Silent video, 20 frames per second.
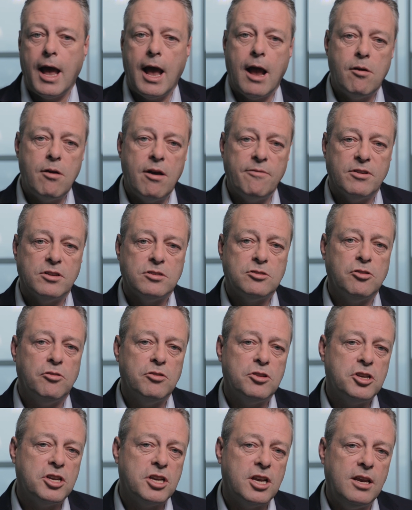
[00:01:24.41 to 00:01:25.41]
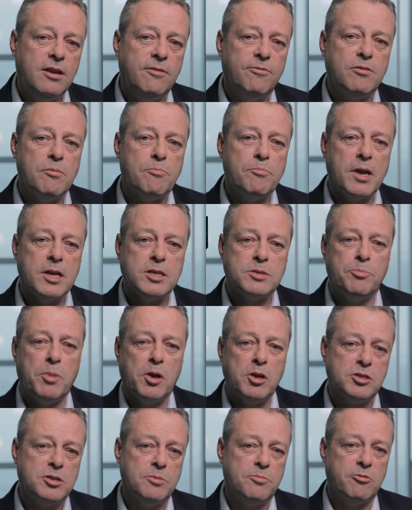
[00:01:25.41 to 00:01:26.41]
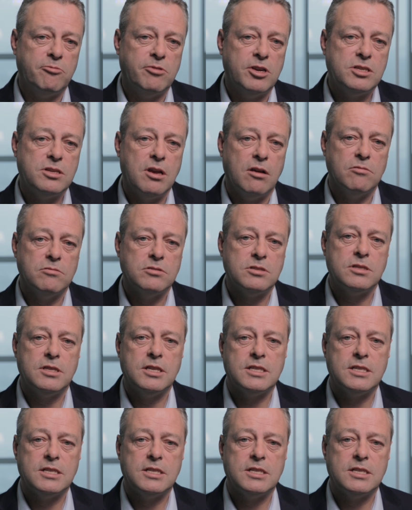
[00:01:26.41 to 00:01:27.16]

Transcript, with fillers: However, to achieve the best possible results,